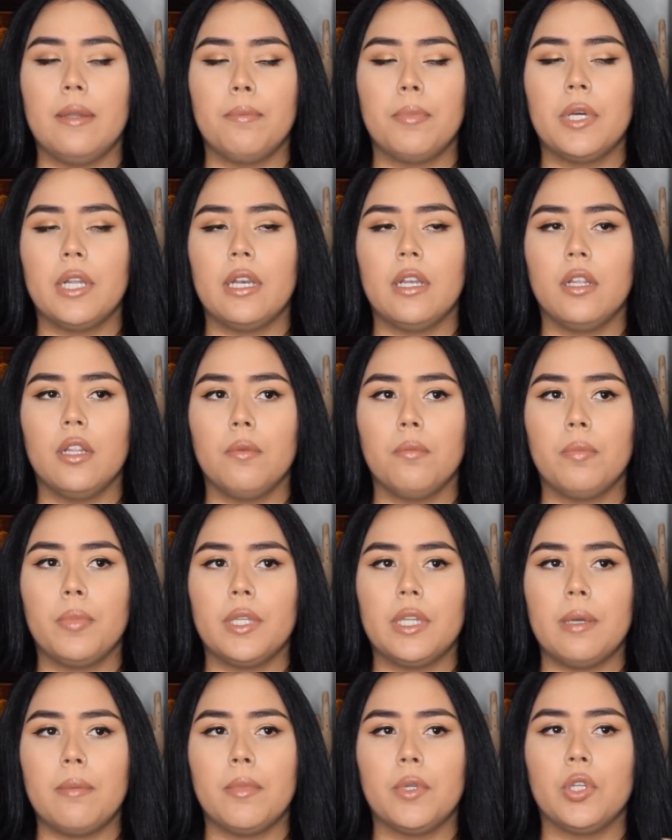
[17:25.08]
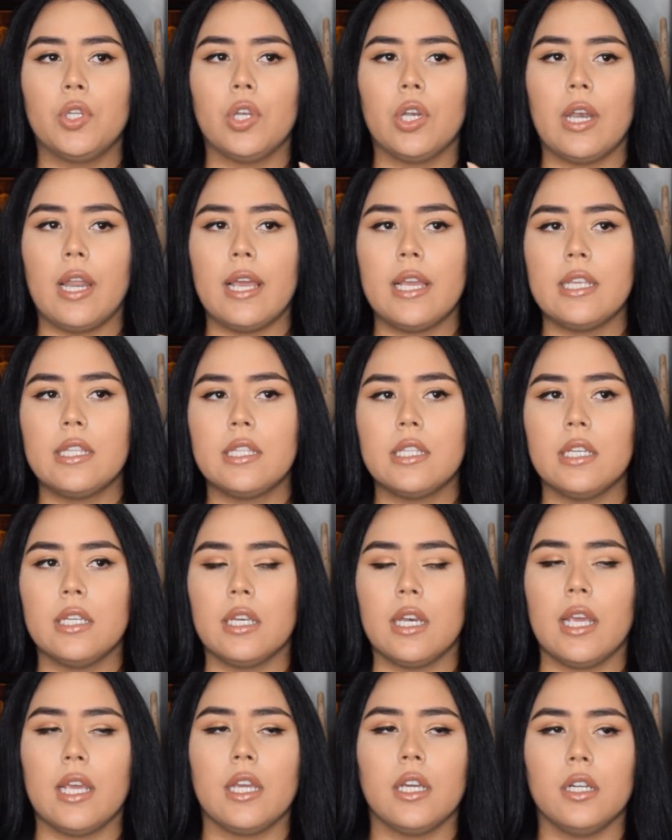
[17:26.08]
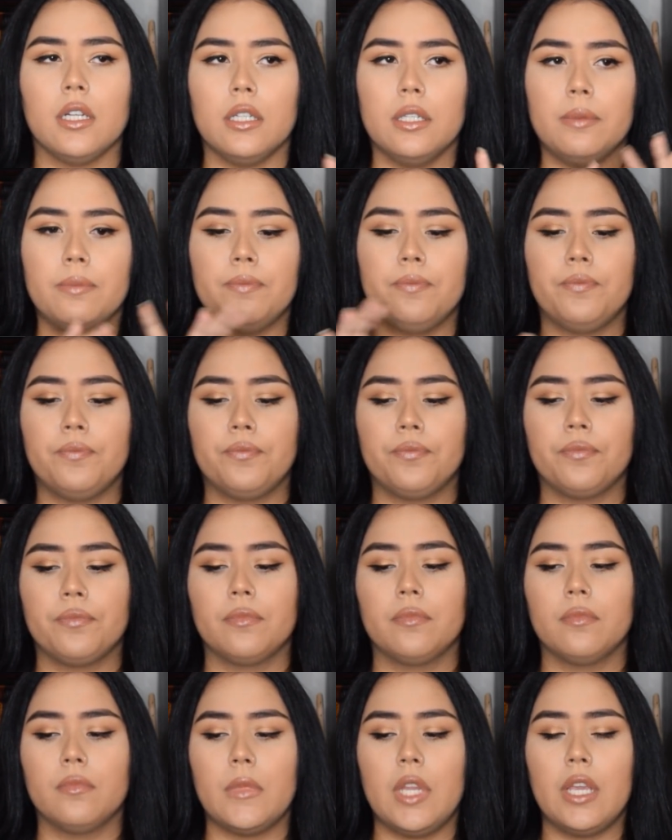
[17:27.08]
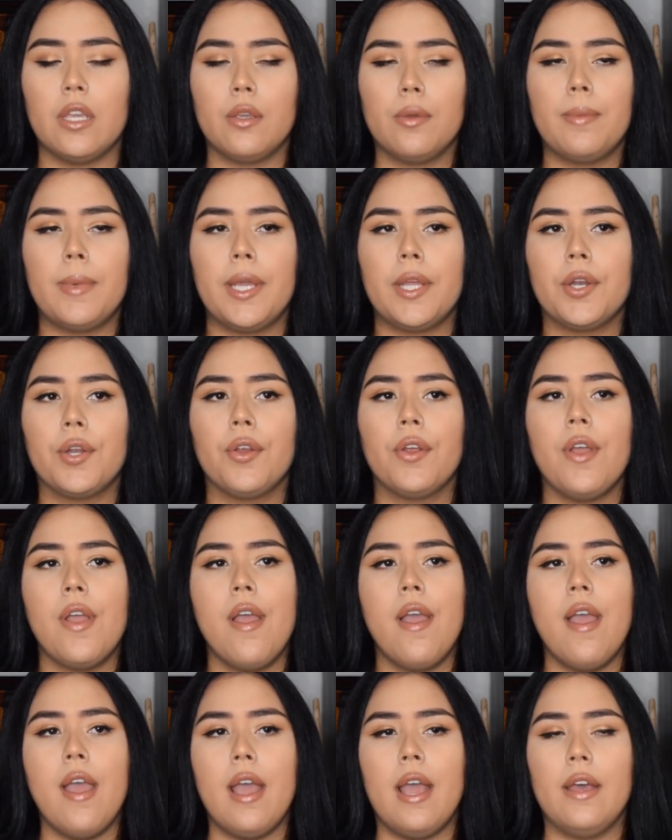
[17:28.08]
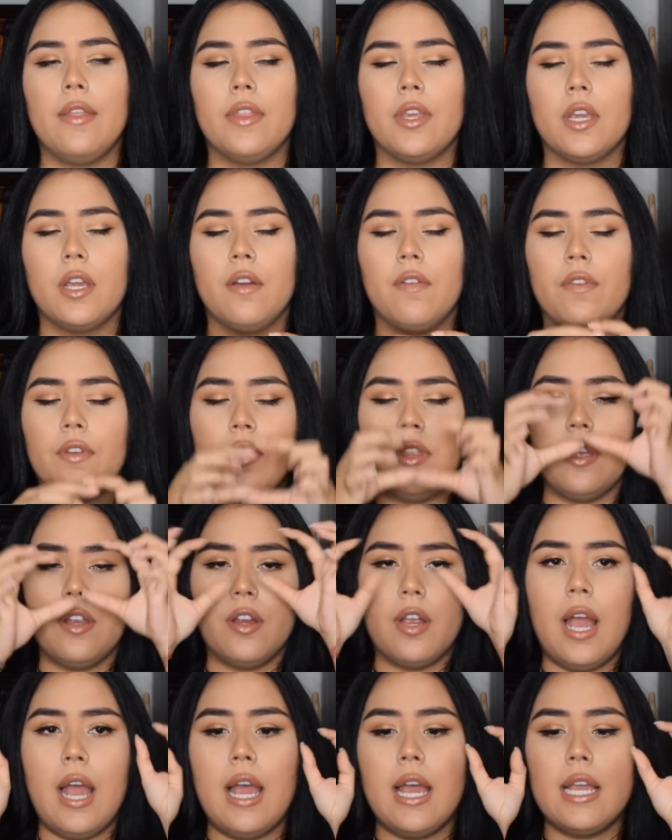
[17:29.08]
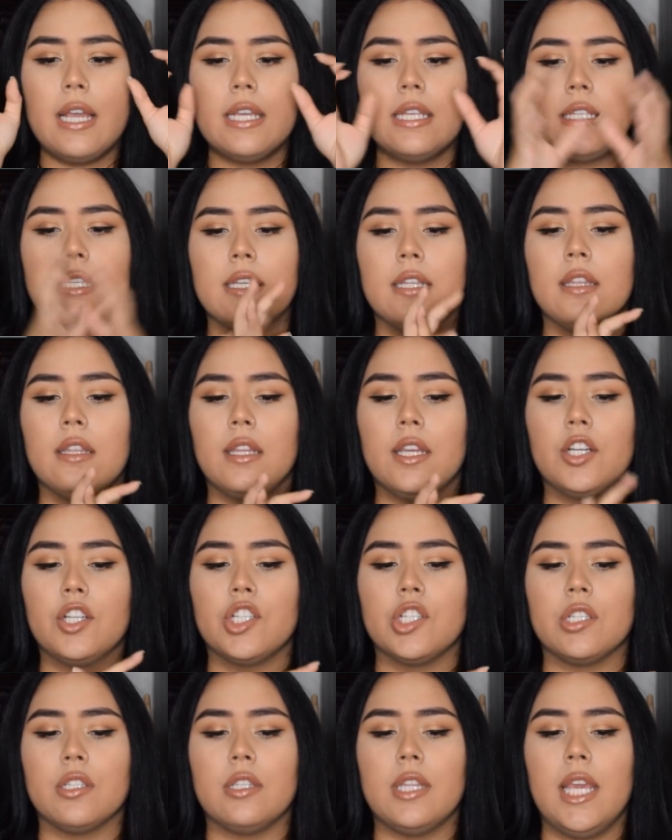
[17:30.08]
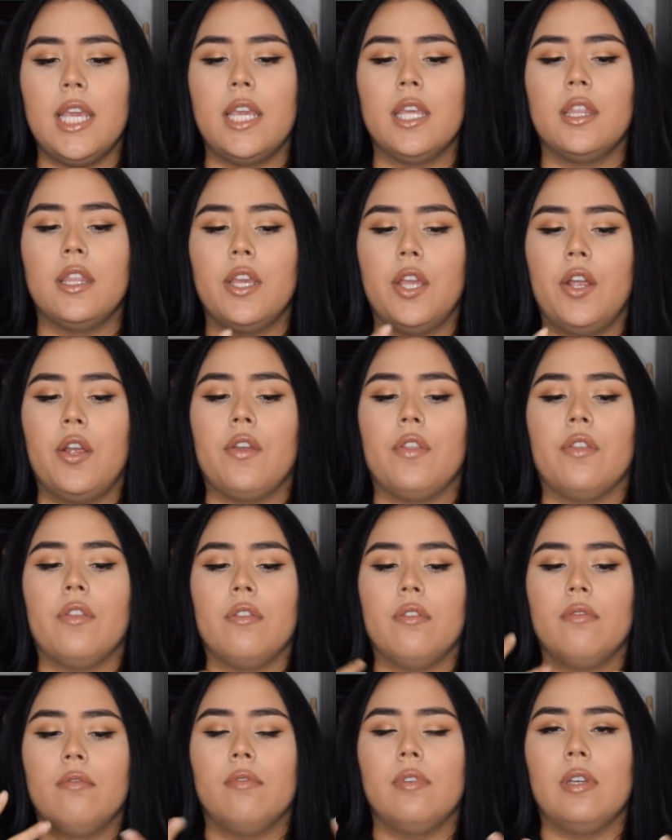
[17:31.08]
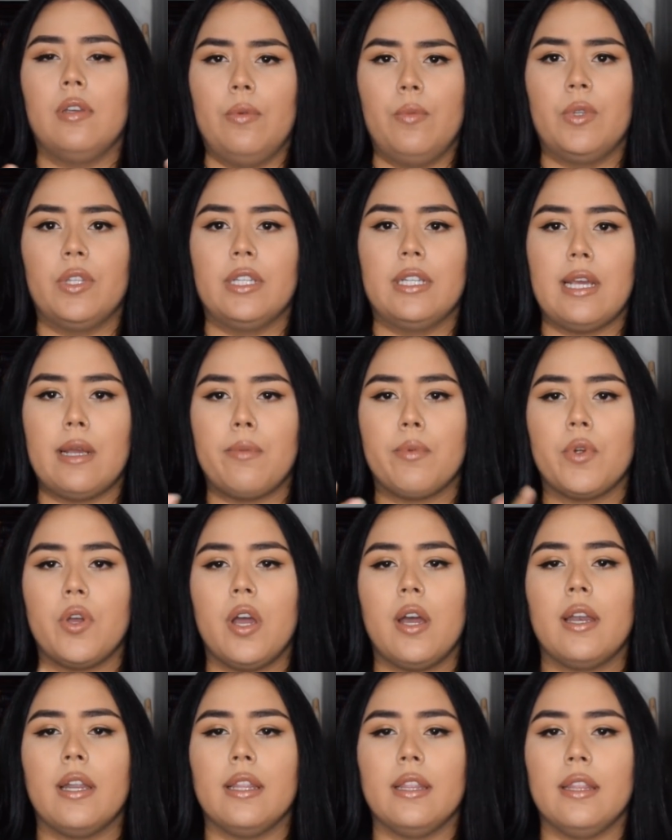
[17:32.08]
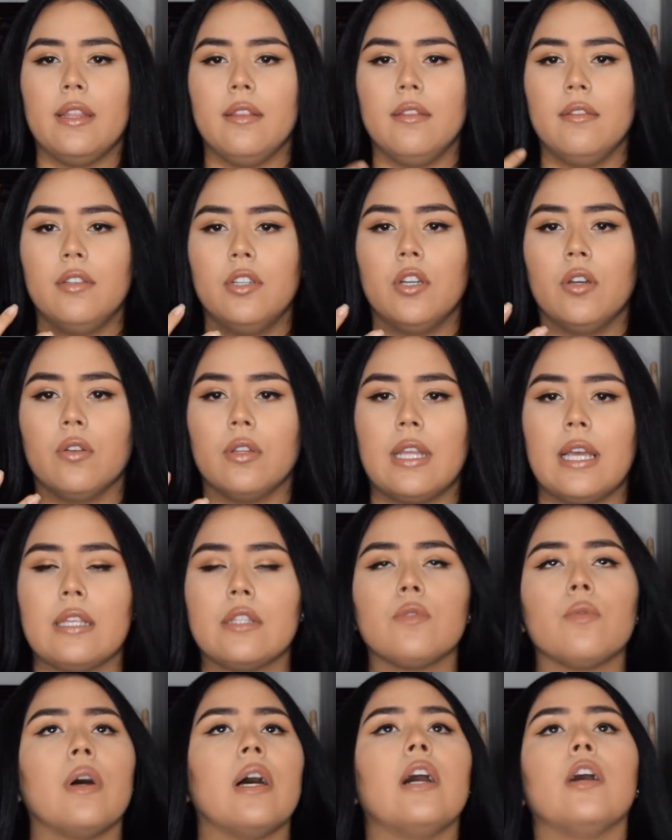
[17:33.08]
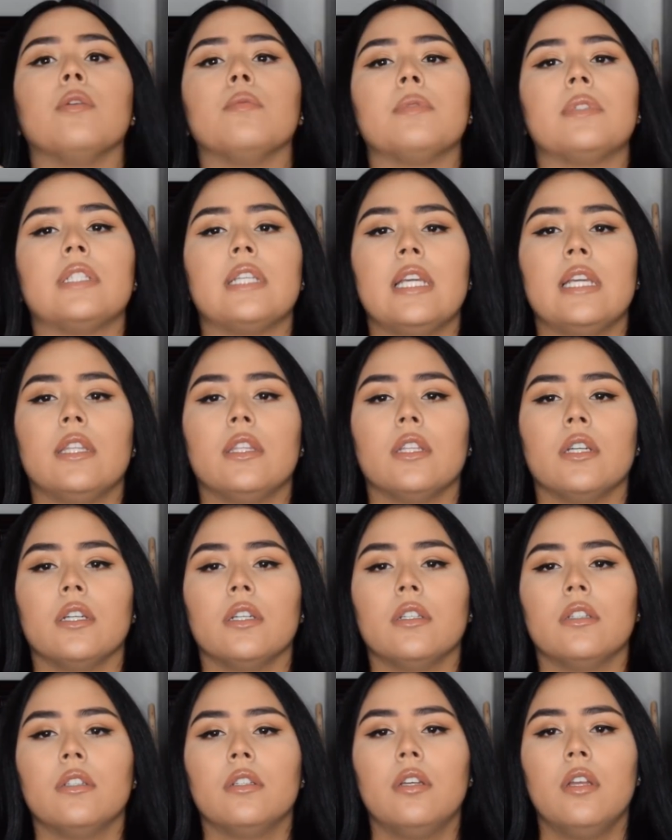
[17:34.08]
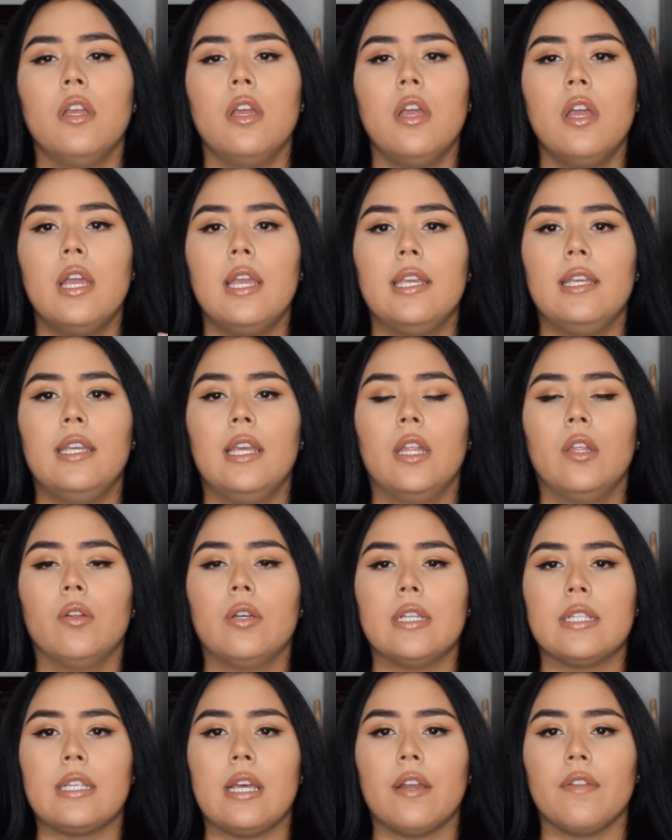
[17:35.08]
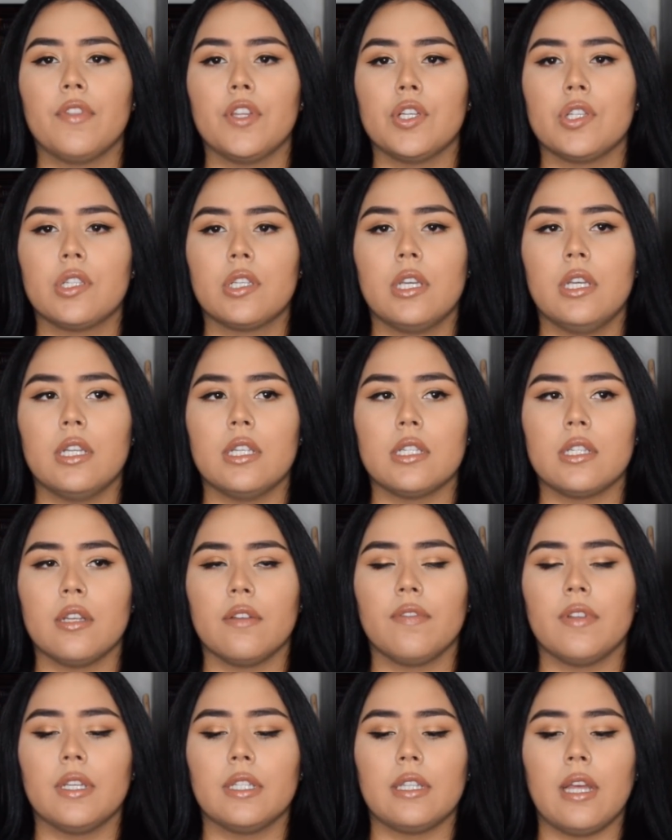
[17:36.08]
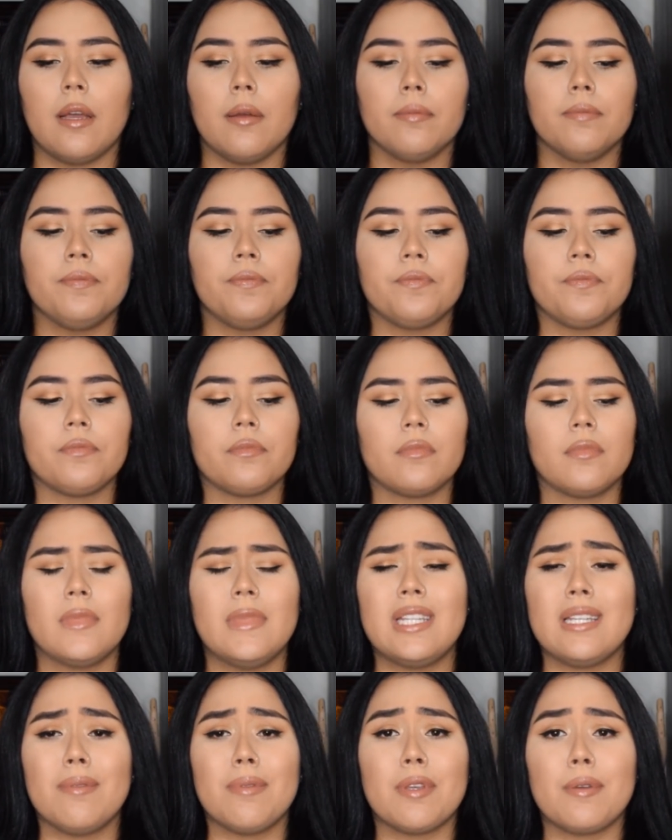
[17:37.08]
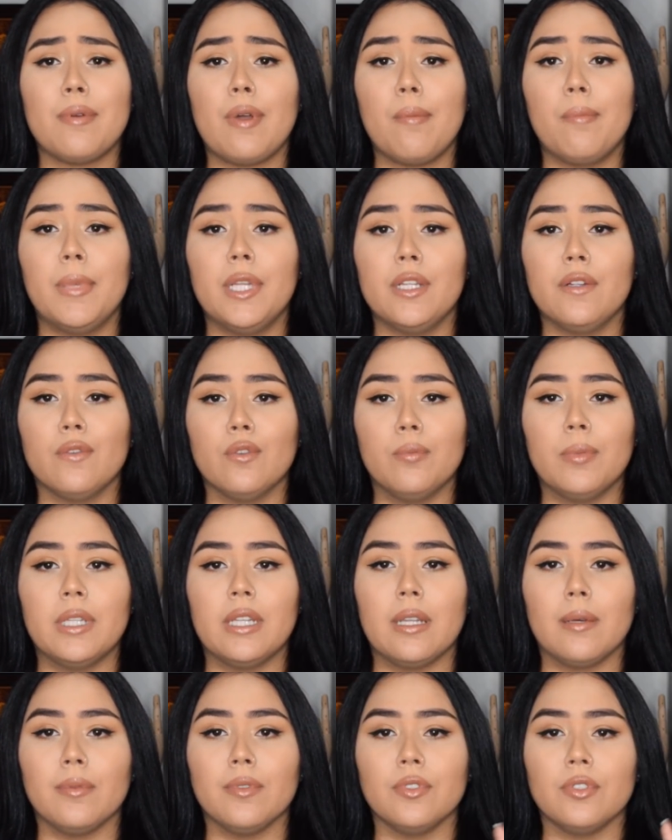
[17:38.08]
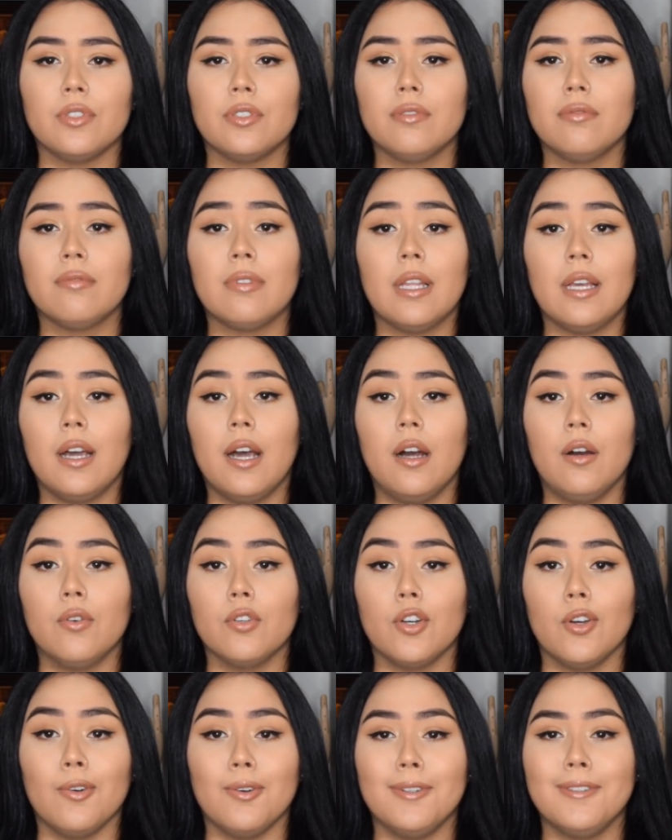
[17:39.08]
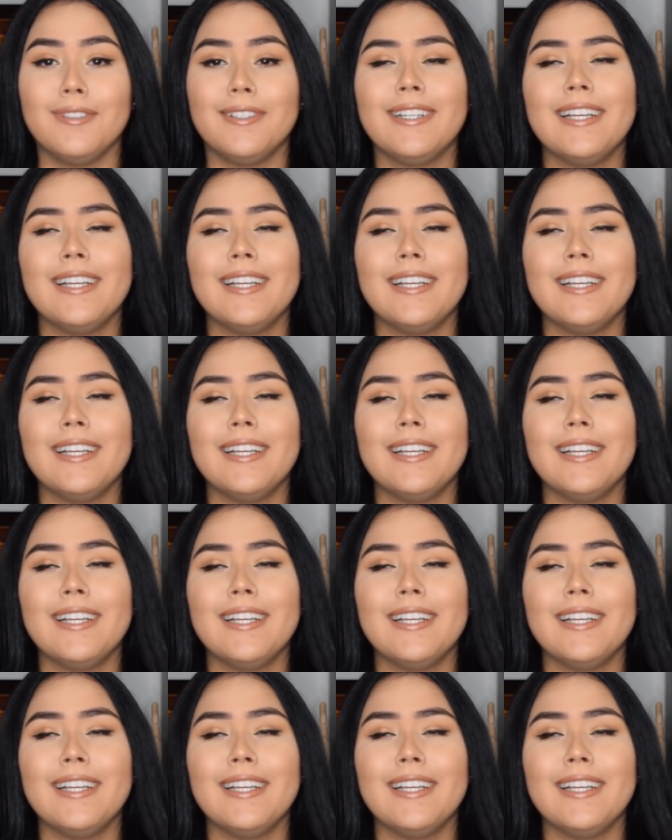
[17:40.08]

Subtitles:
put them under lights in like a incubator, and they cover their eyes and they're just naked there and with a diaper on, and you know that's what helps take the yellowness out of their skin and stuff like that. Something about bilirubin levels, I don't know.